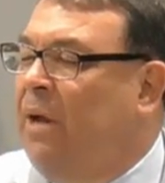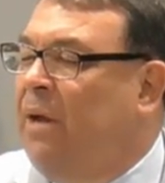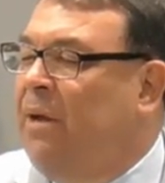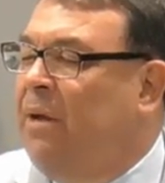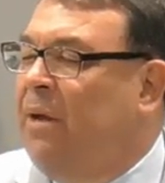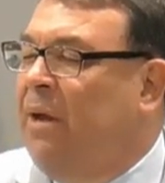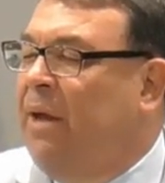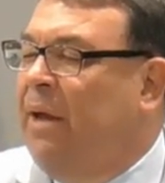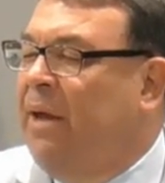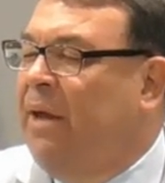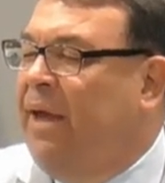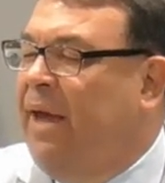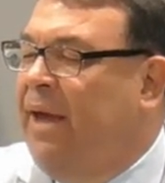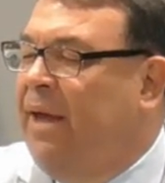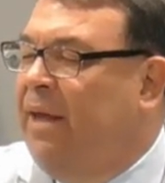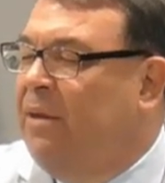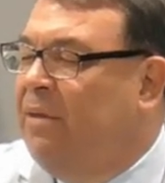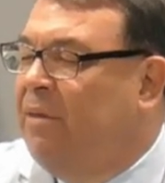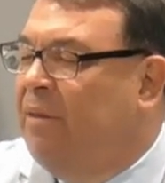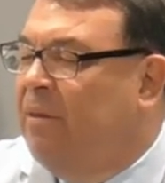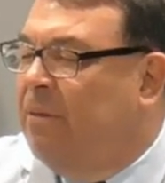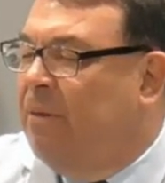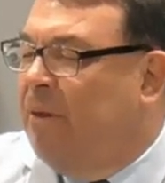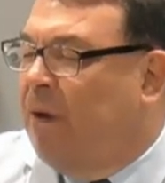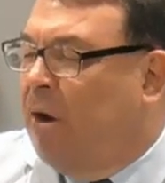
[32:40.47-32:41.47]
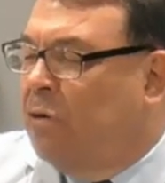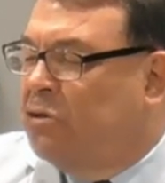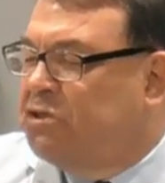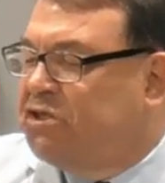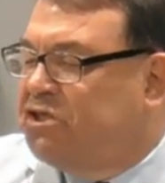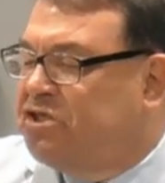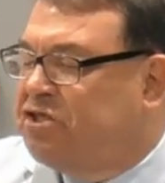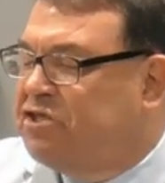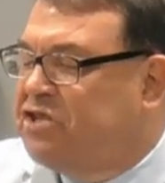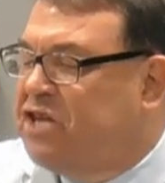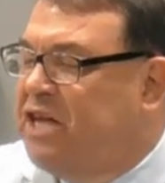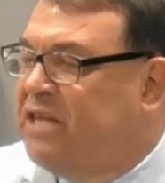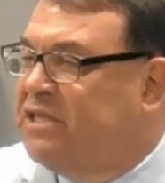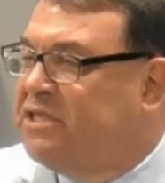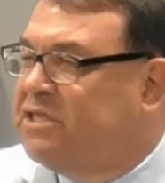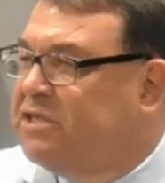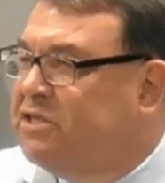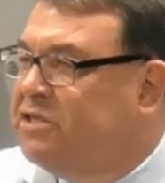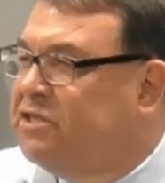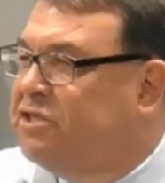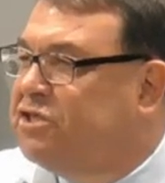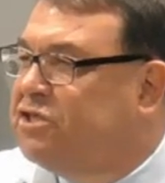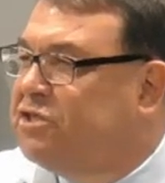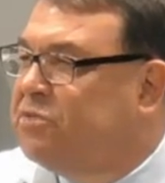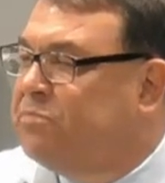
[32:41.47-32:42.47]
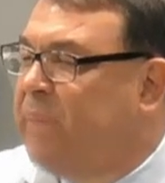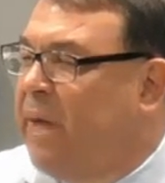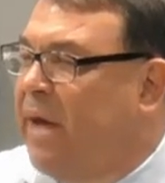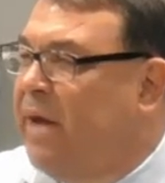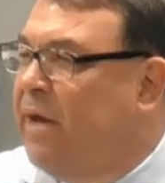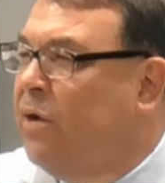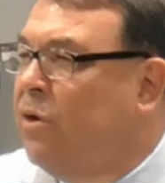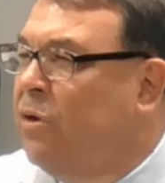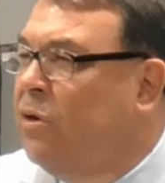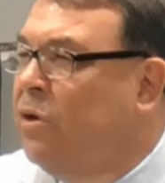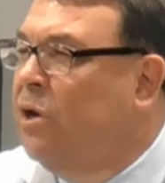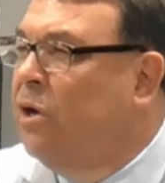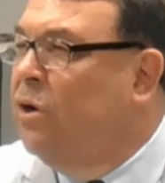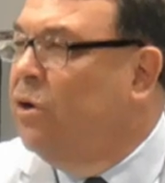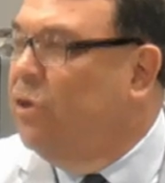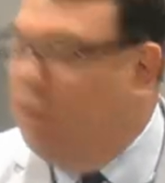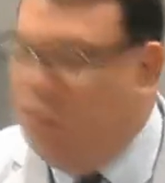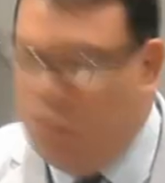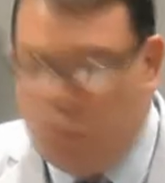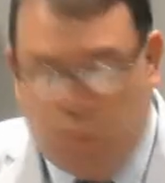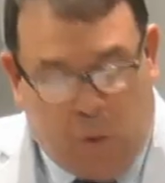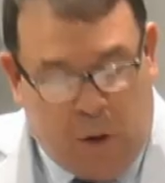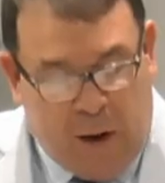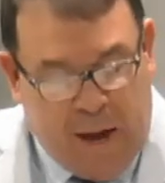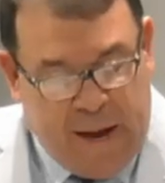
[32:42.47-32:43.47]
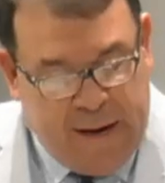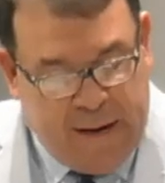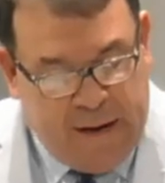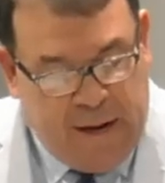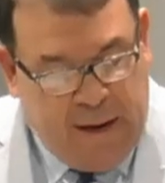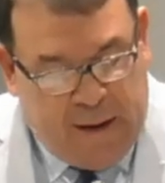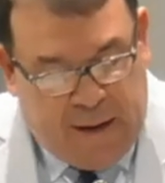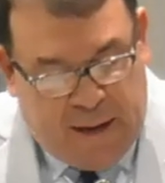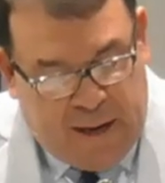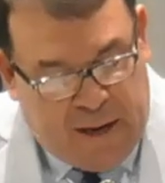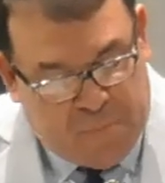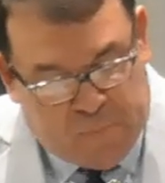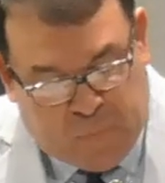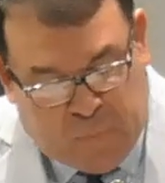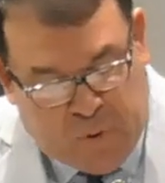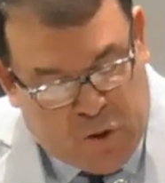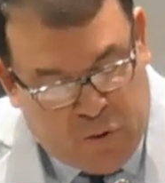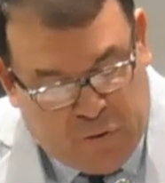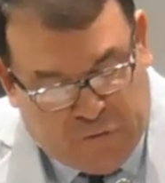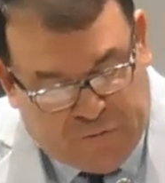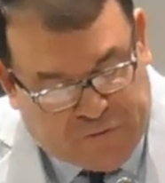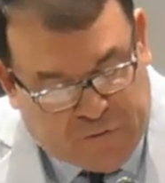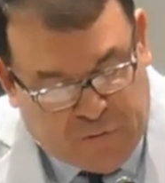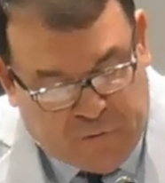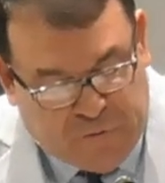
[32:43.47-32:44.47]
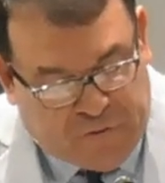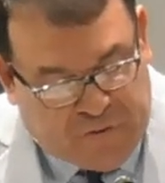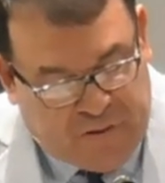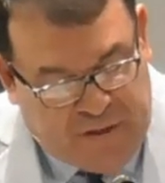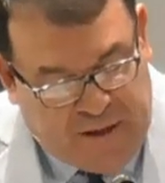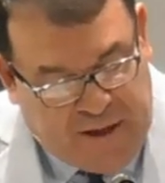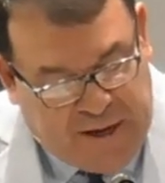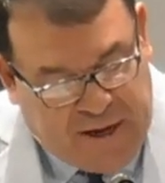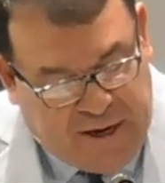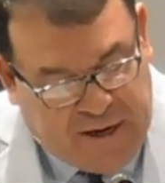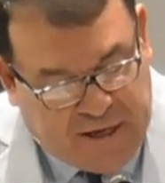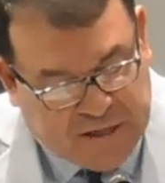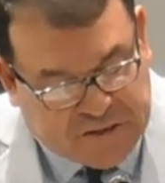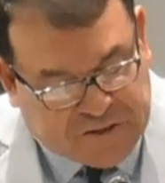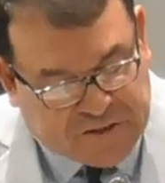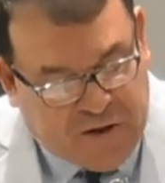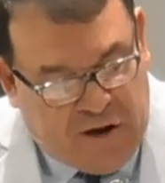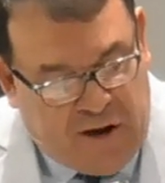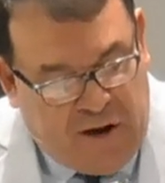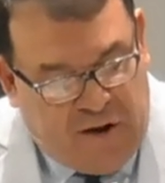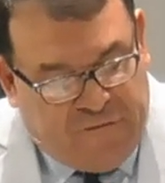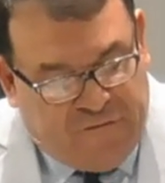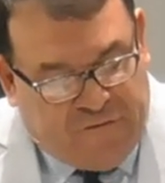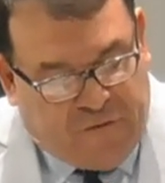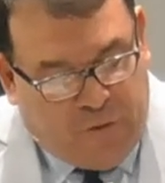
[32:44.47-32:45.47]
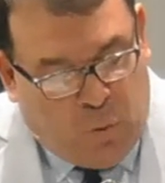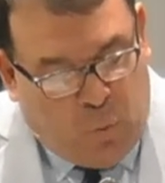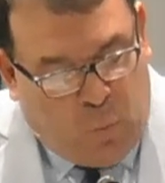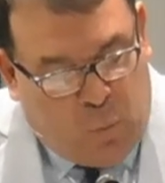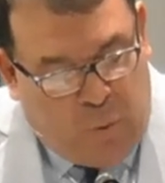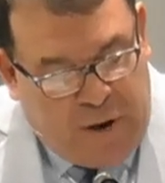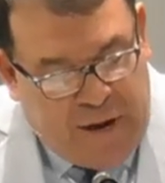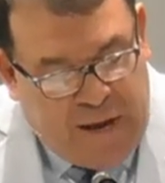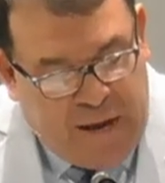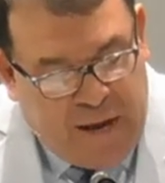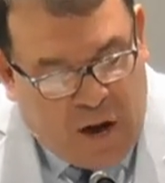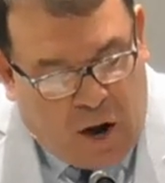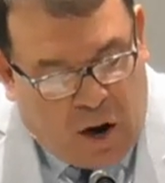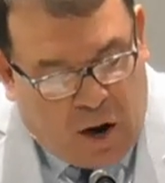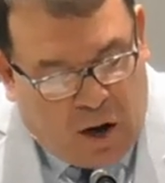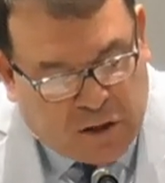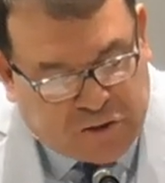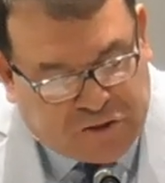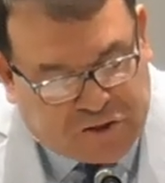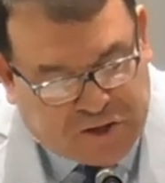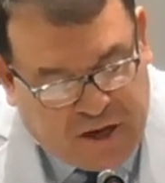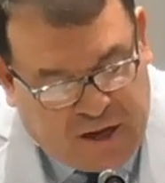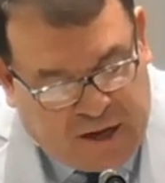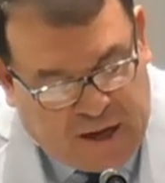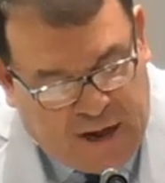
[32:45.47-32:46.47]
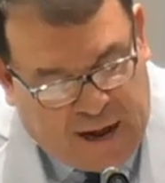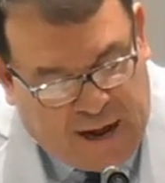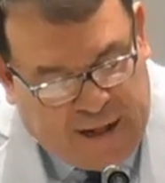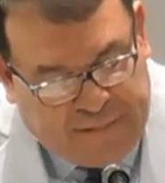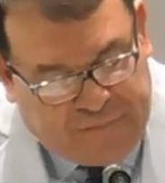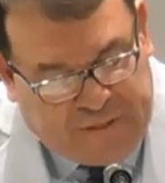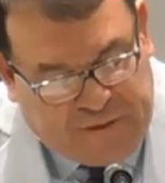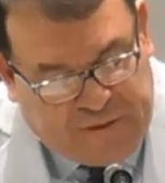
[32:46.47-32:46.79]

again, our senses smell great and beautiful things. For we are to God the